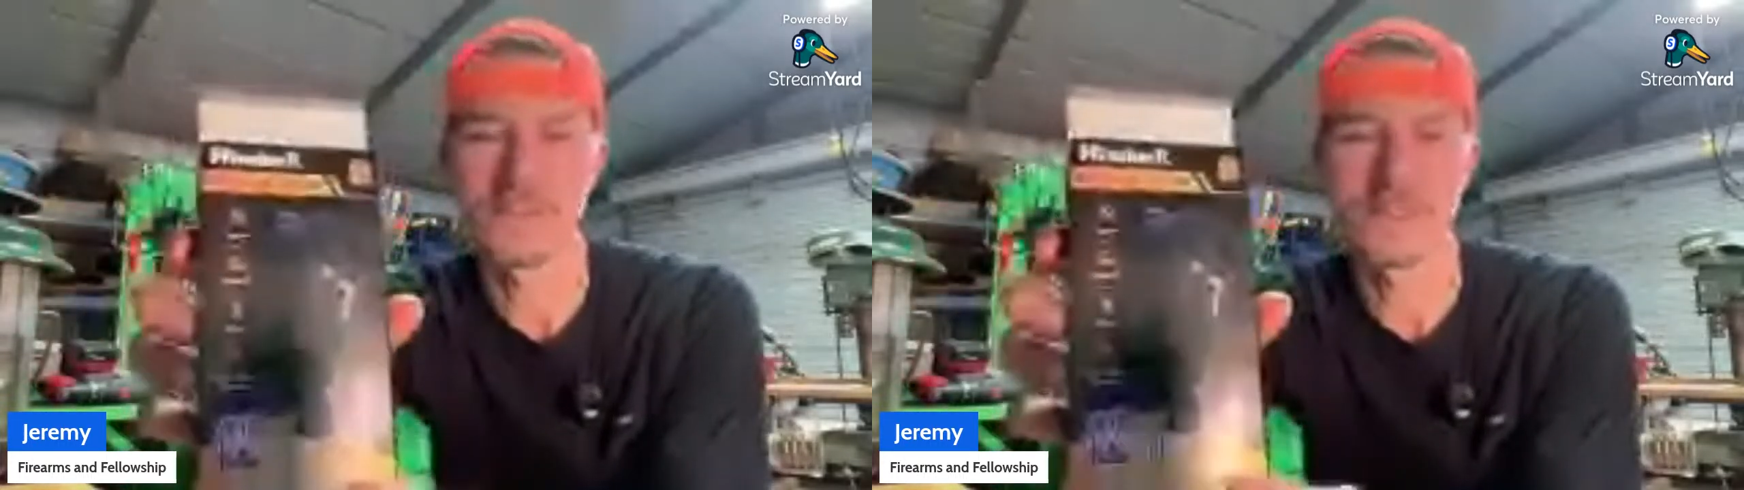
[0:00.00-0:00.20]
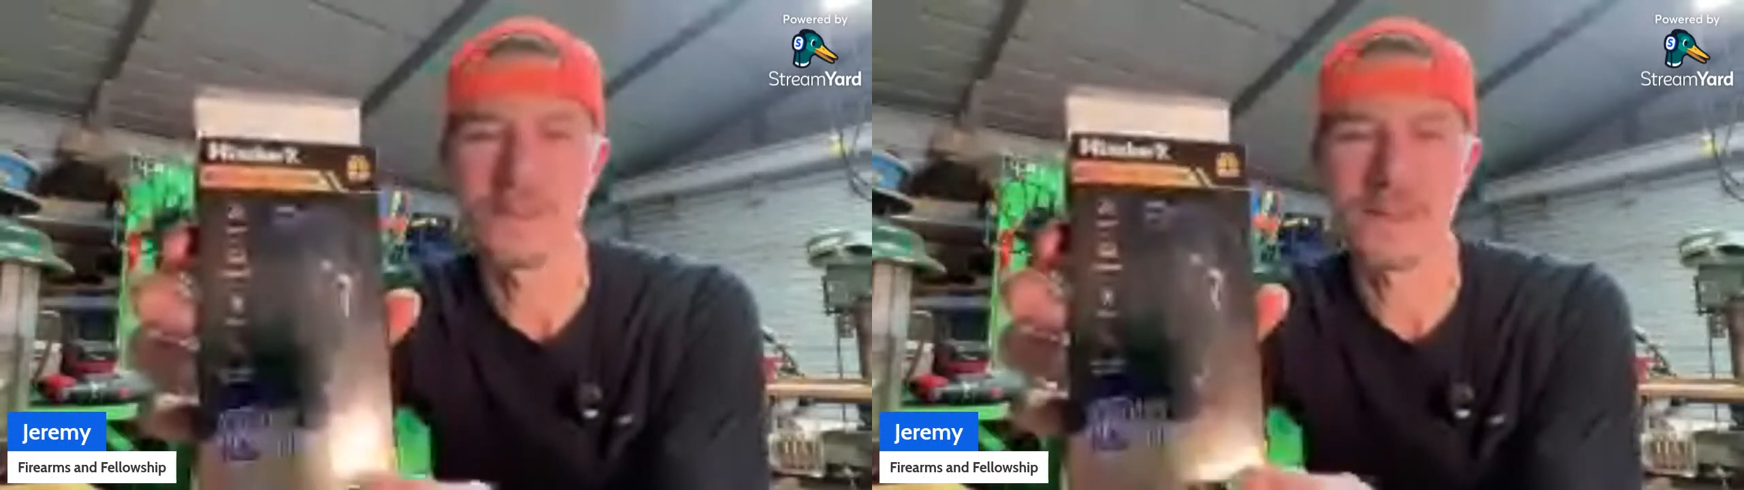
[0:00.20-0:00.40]

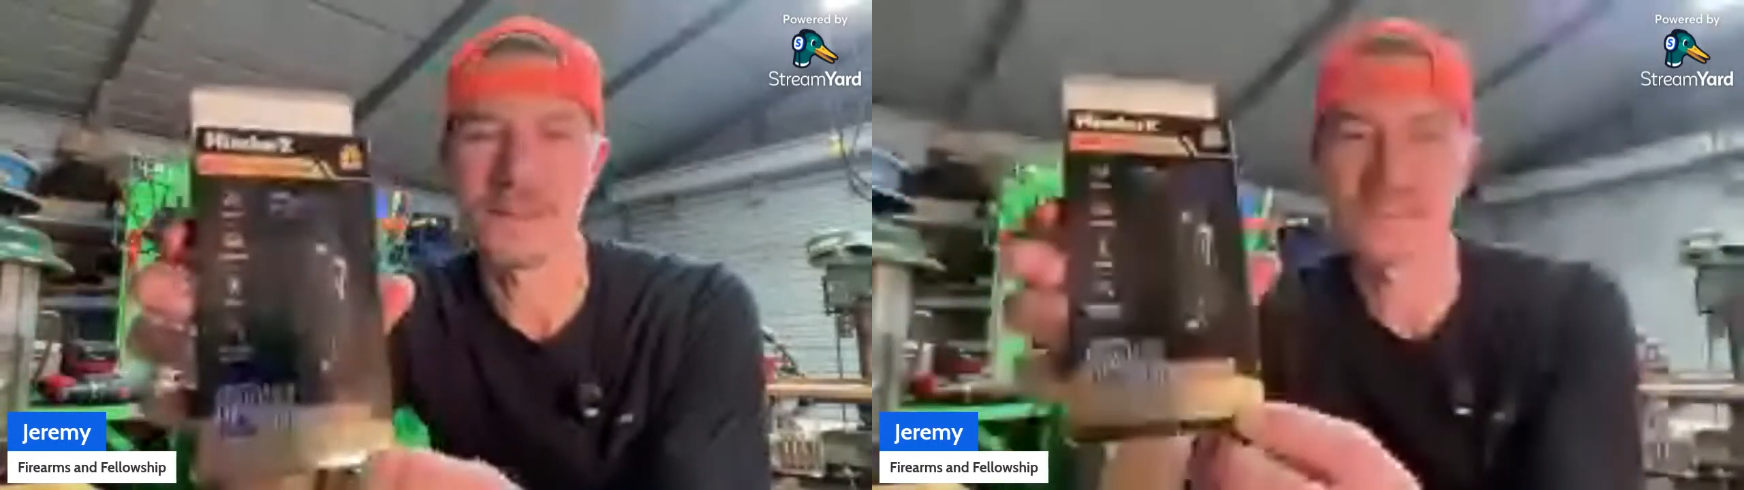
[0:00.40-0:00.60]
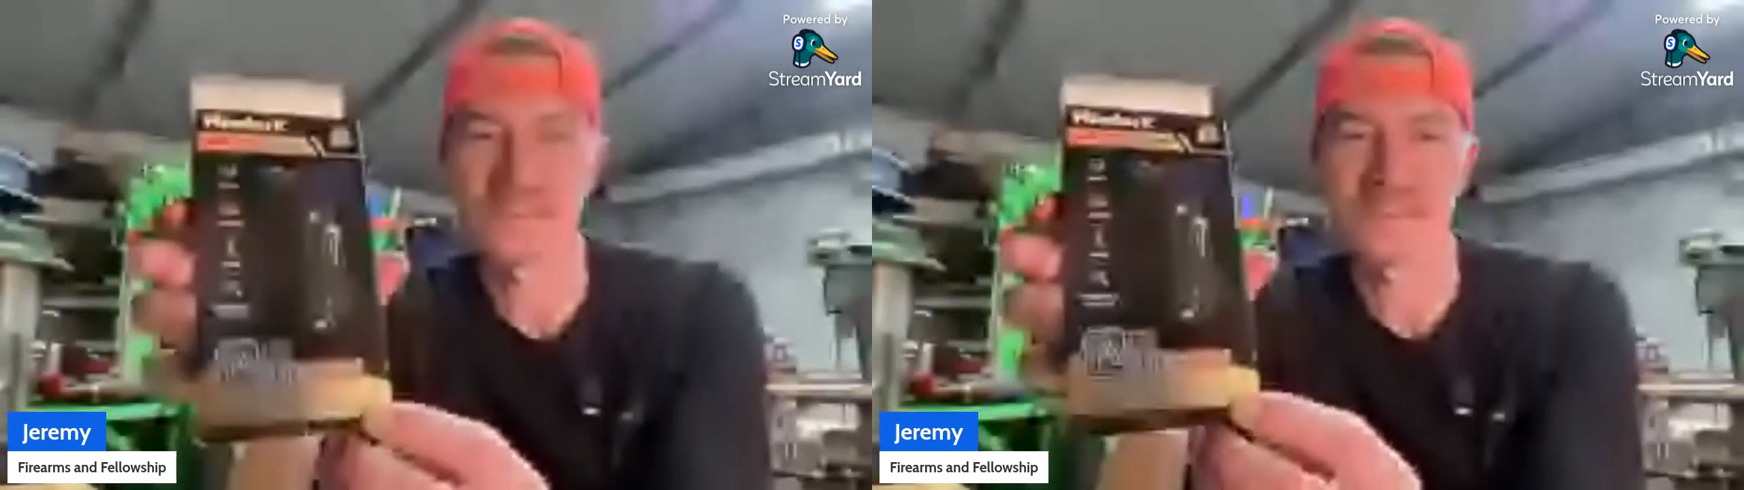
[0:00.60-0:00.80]
So how
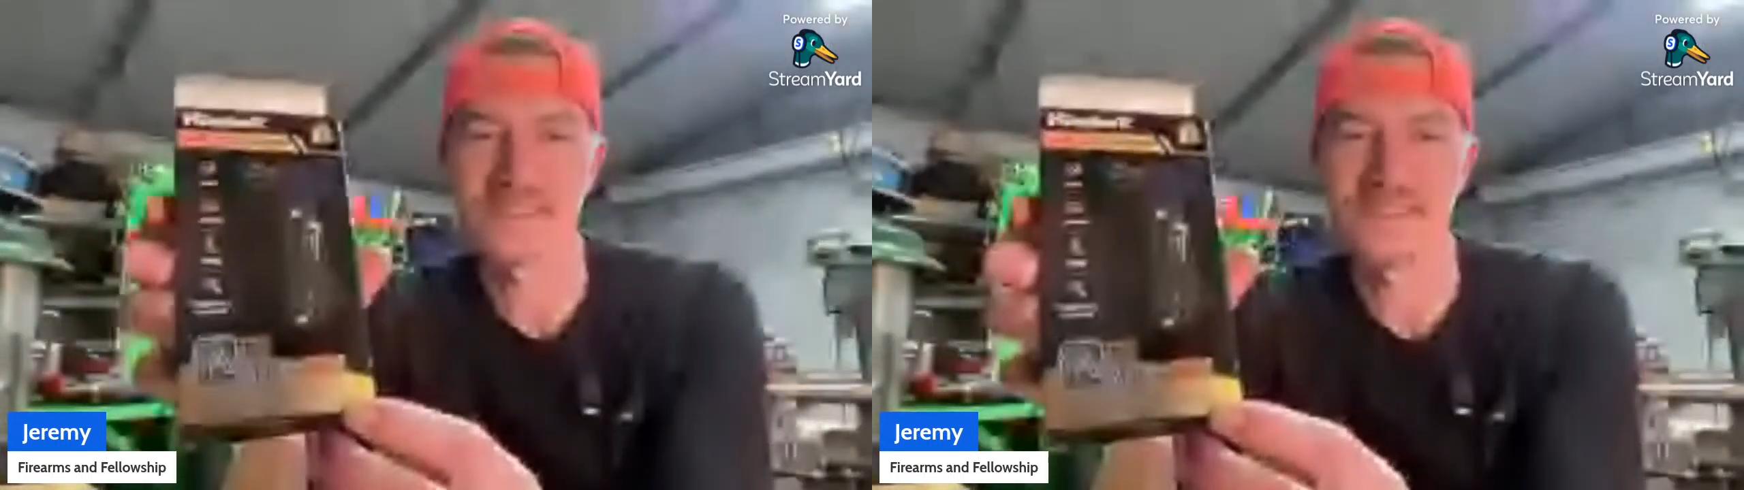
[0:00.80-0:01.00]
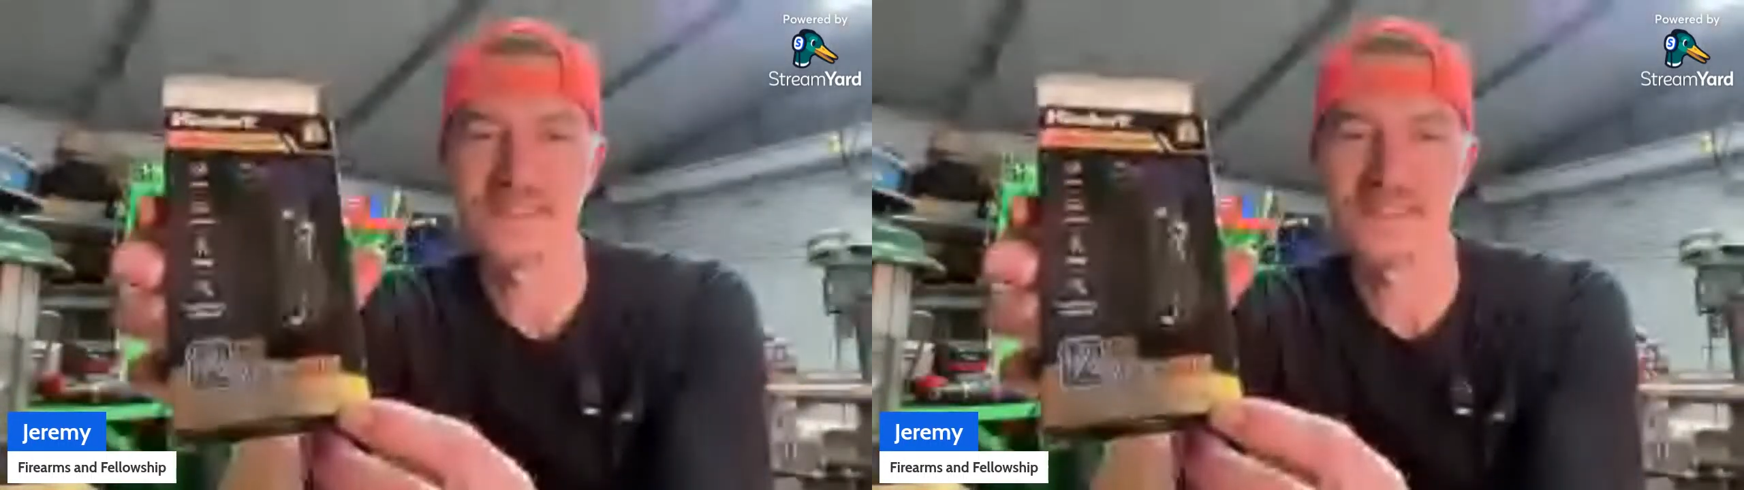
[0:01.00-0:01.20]
can
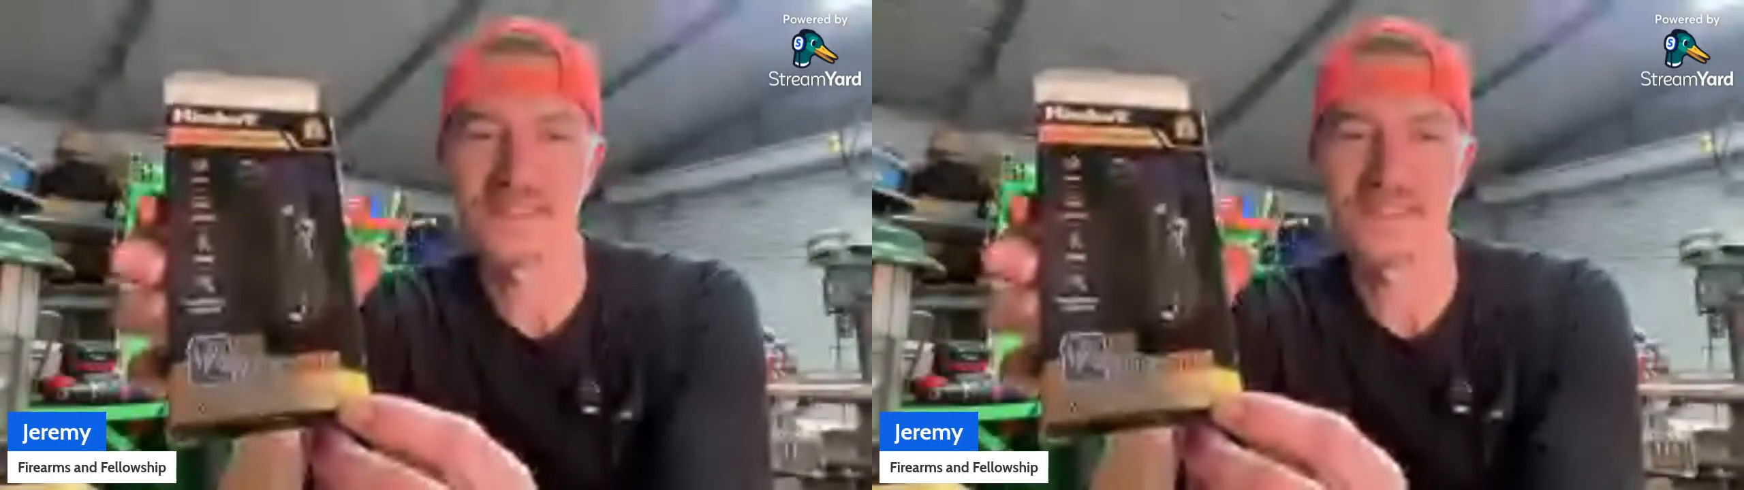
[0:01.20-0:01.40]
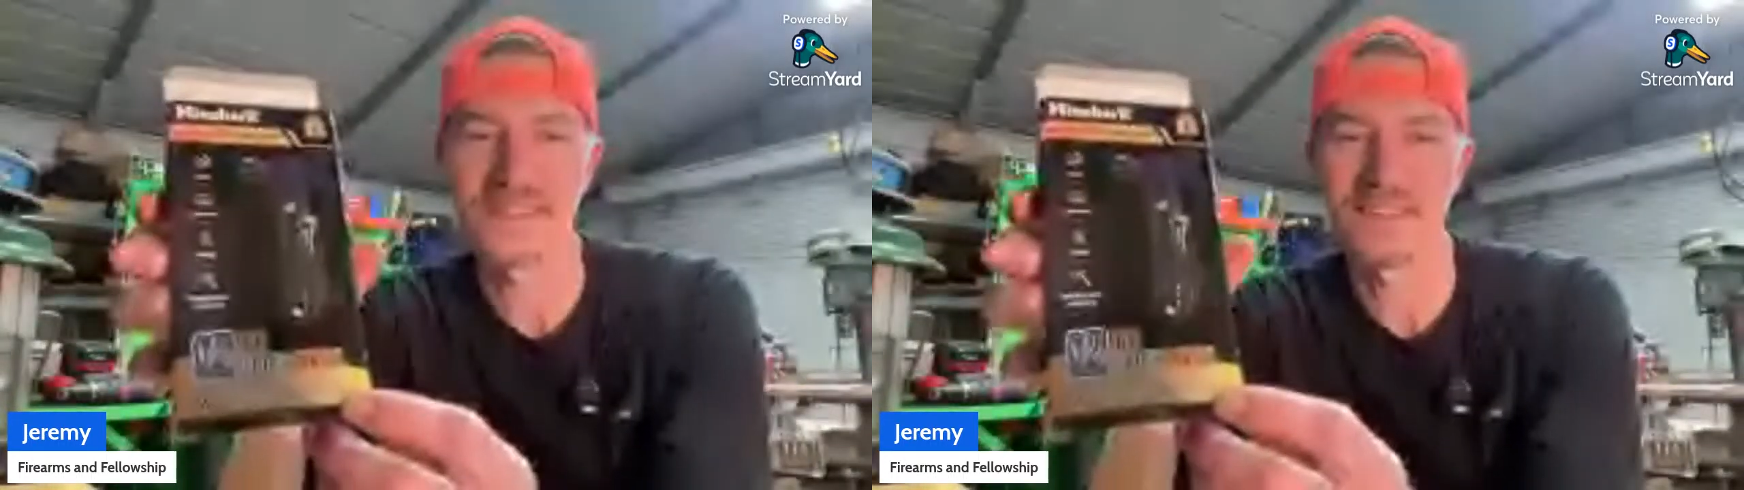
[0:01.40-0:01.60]

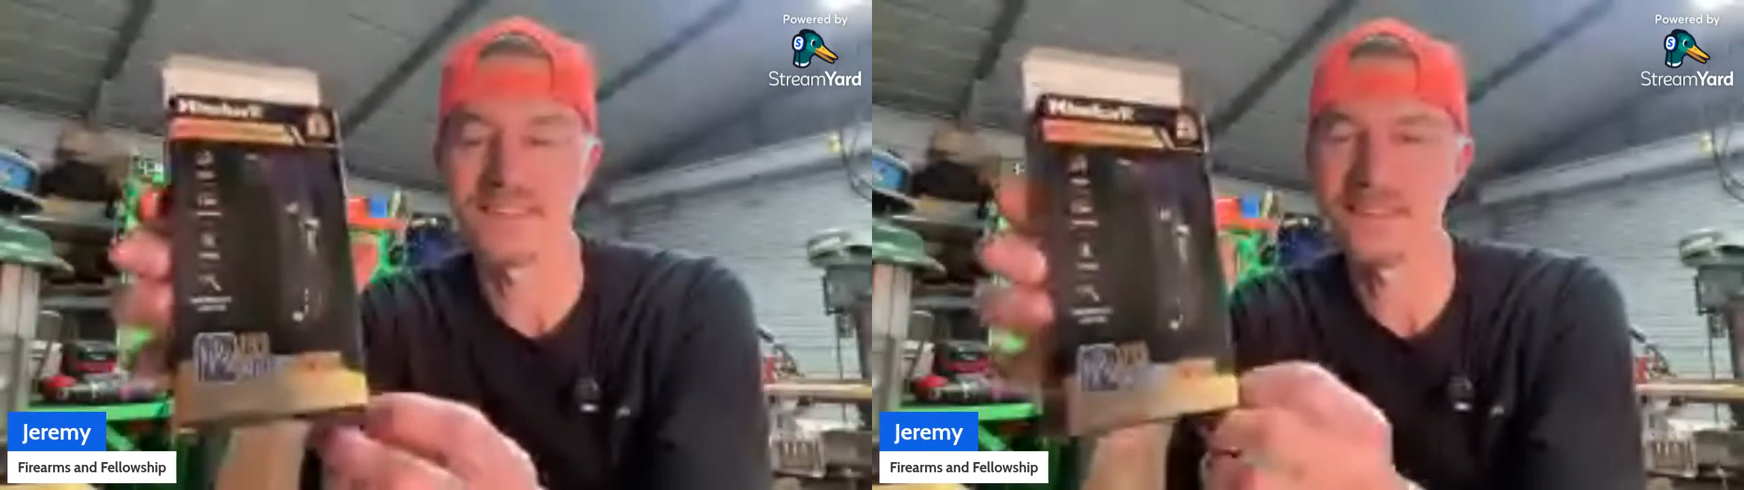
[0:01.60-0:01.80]
they